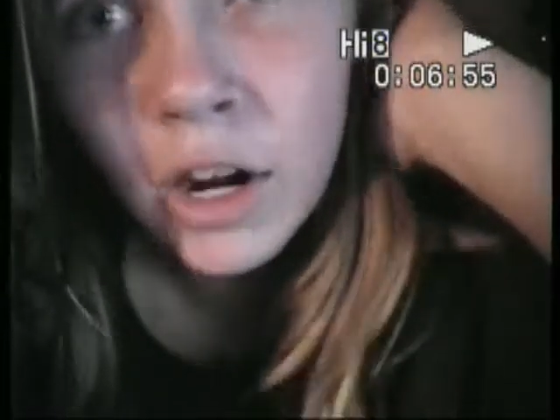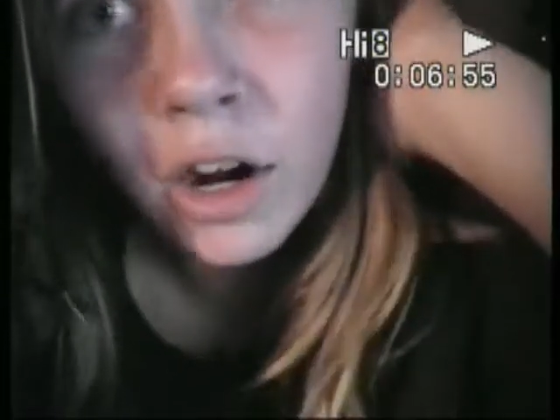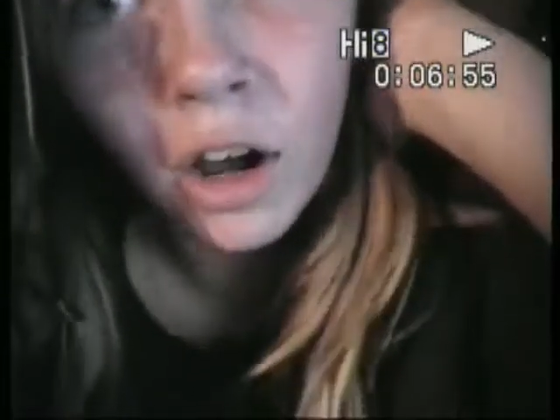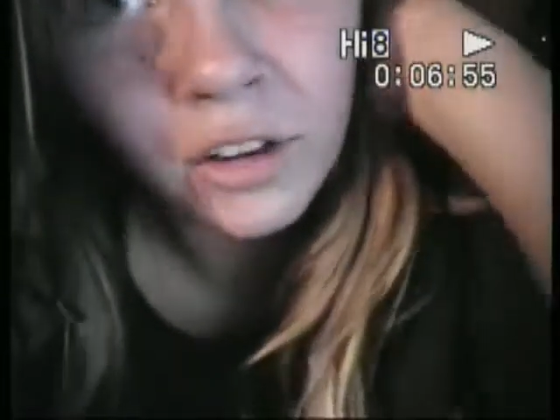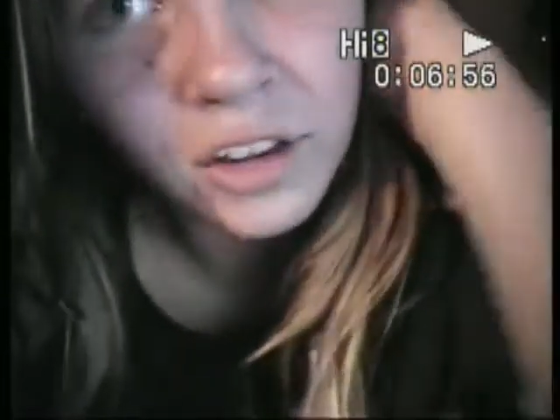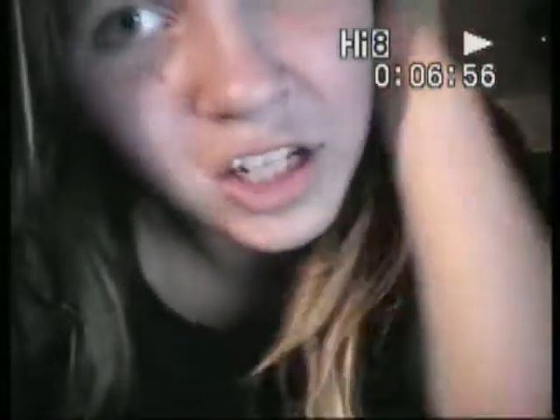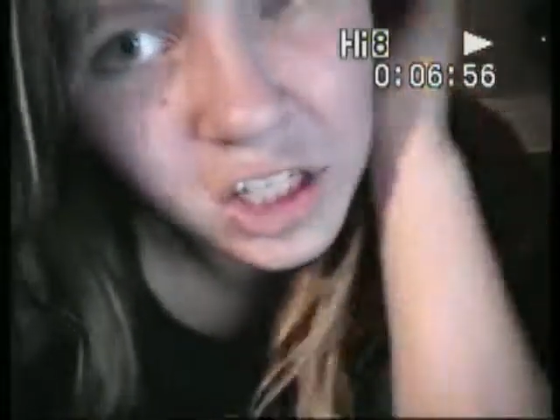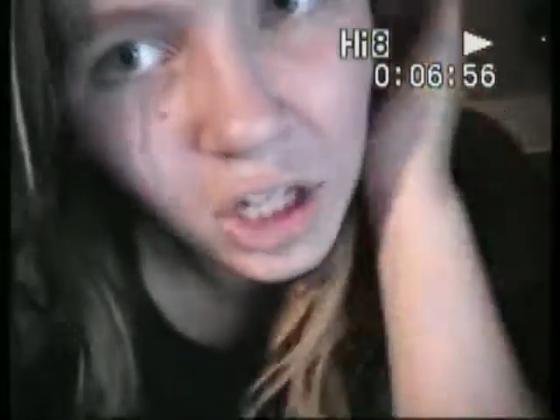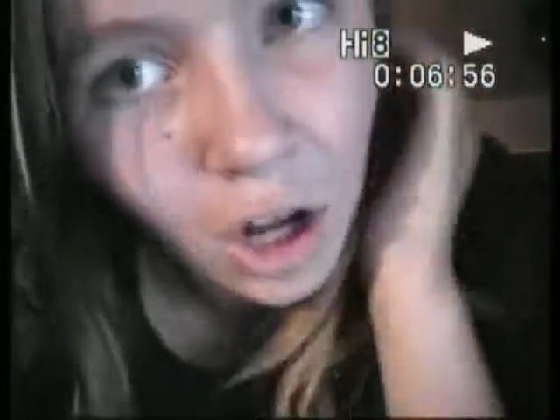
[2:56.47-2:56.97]

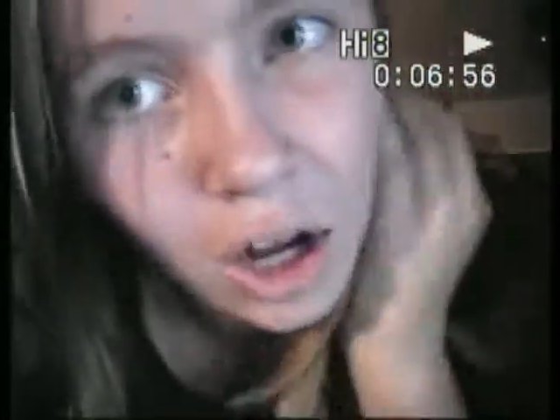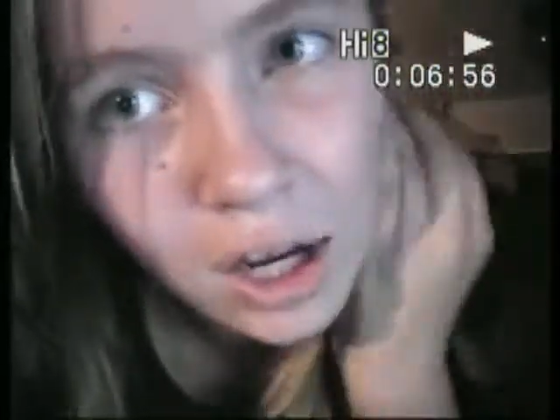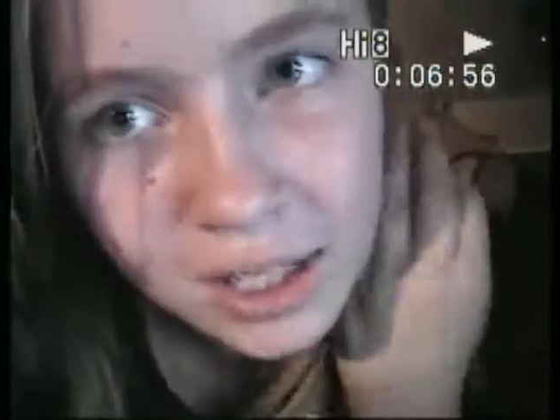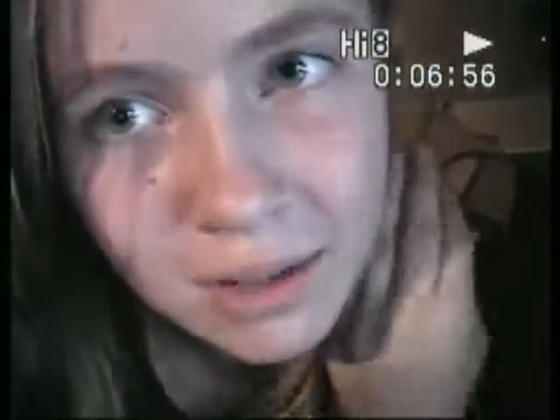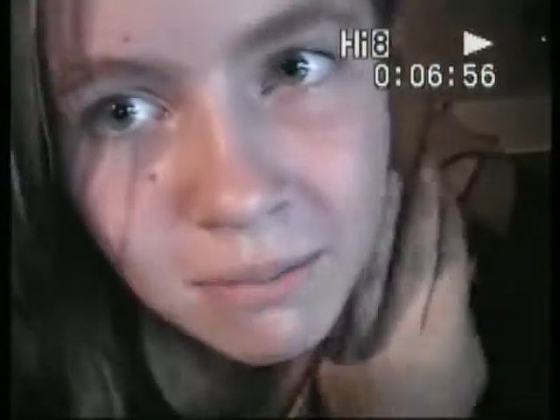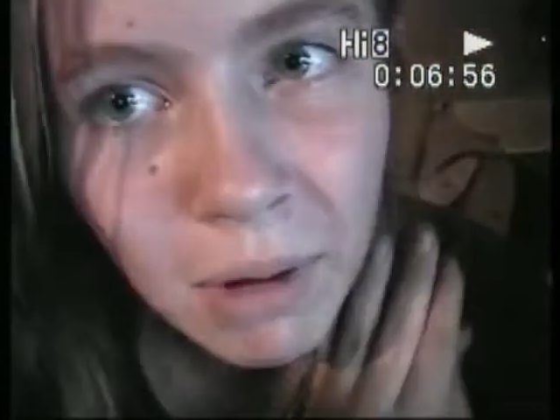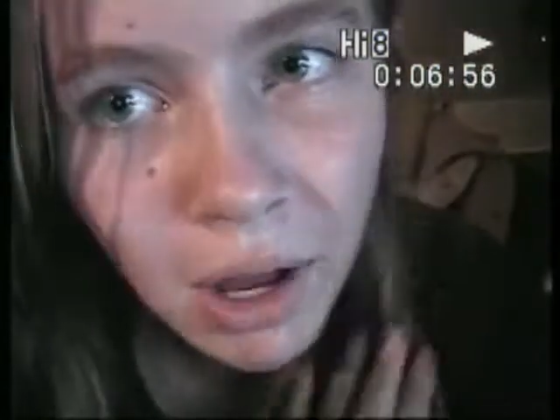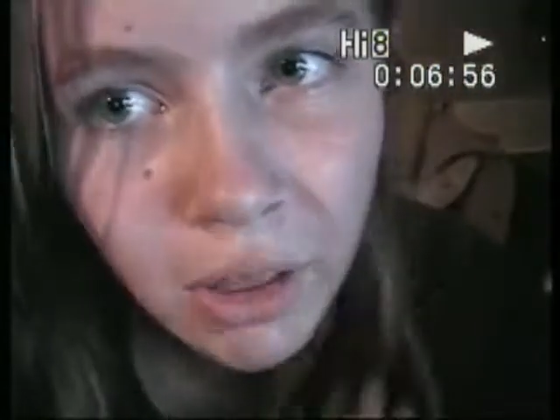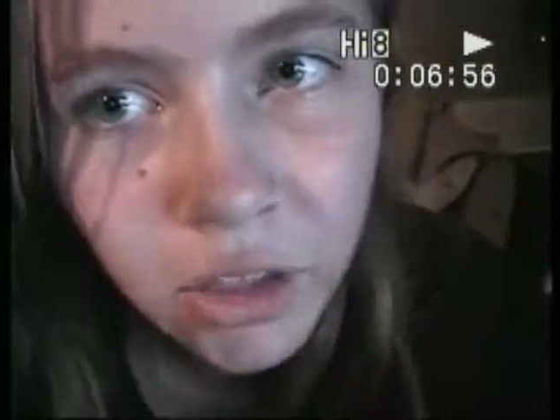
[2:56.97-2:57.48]
and all these
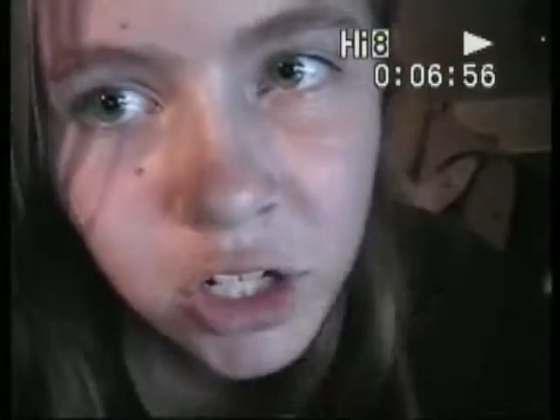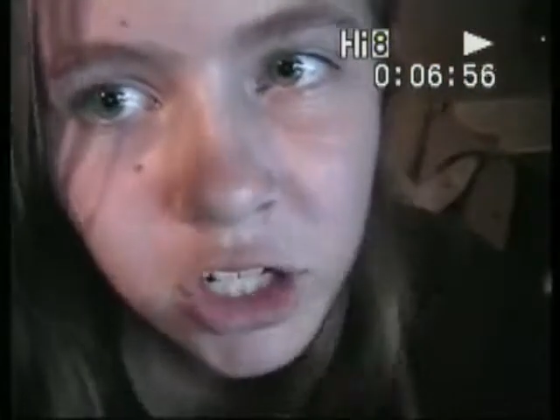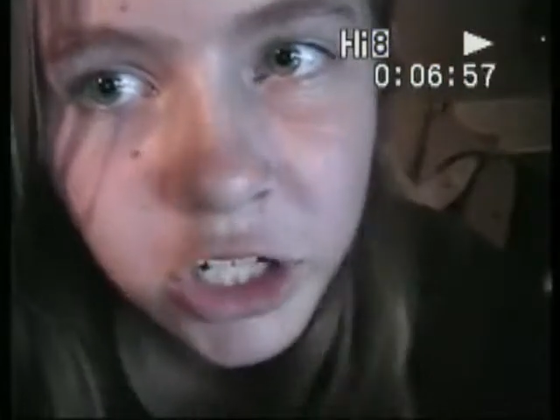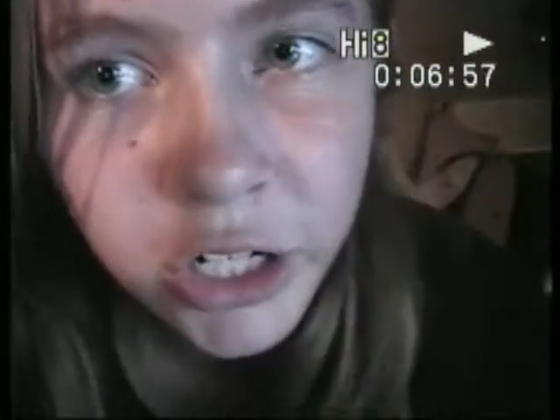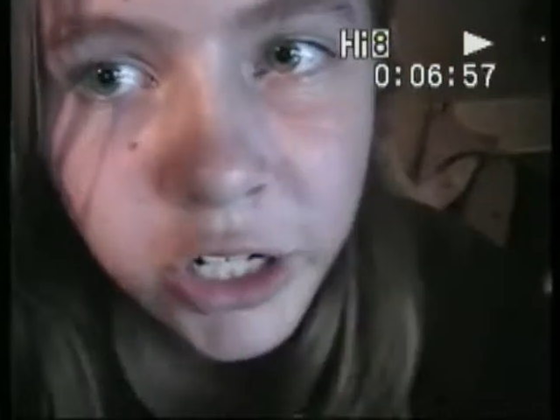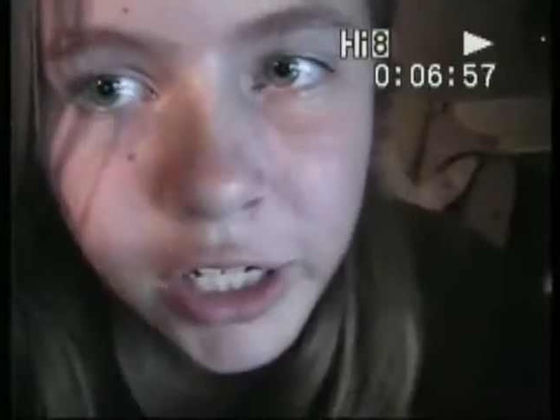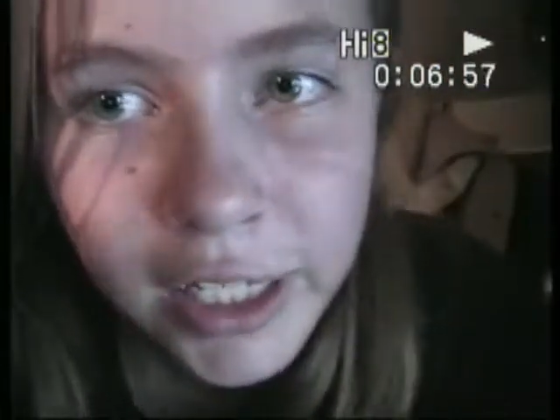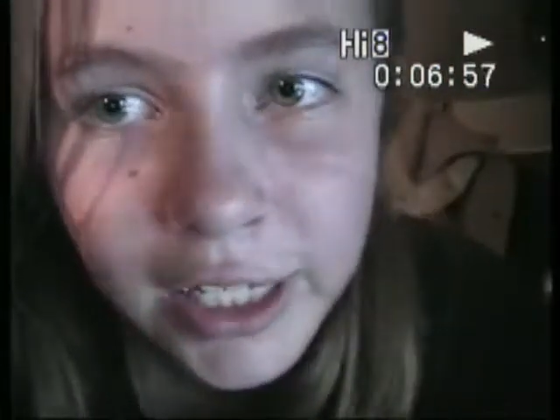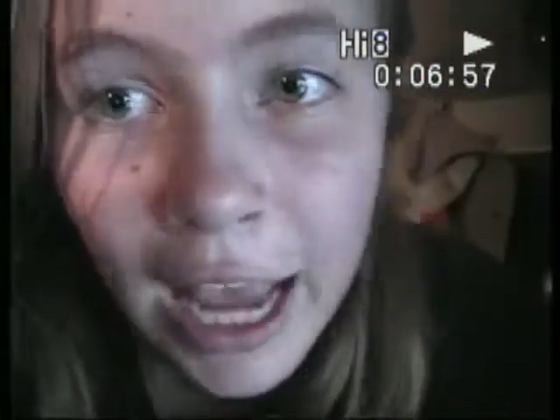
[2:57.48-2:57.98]
awesome
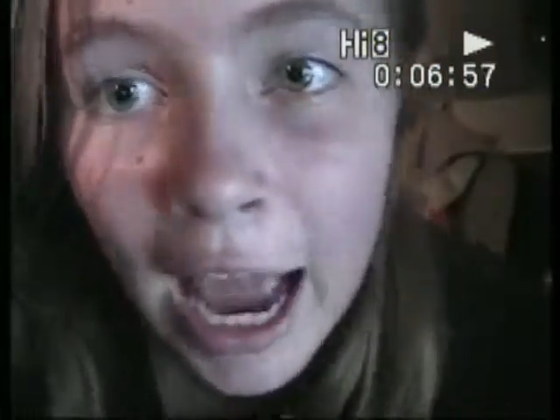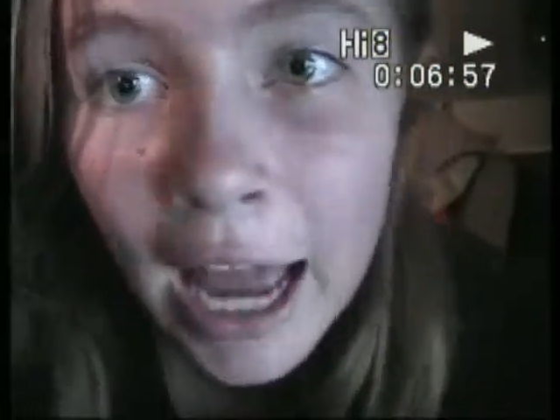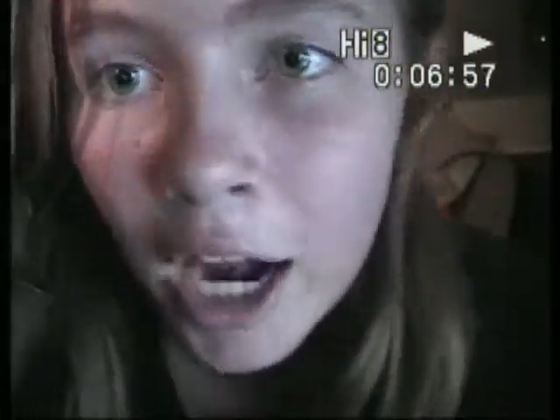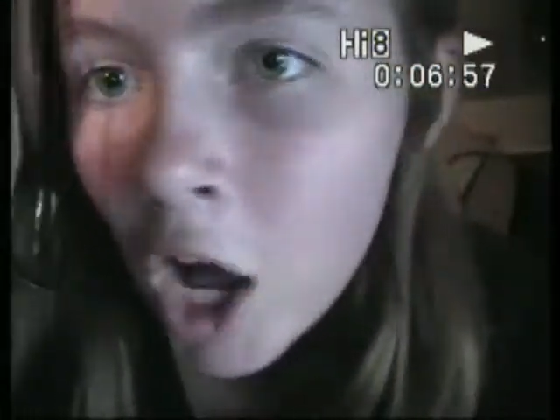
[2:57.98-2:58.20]
other shirts